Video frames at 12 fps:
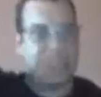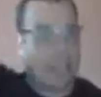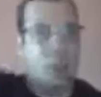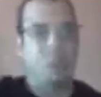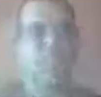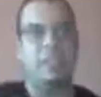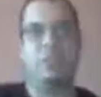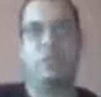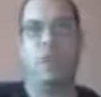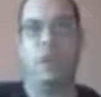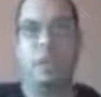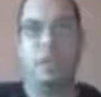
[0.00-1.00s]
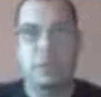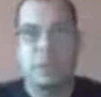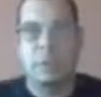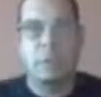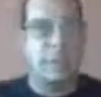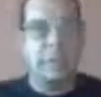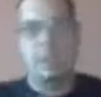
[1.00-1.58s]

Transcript: Hands down, this one.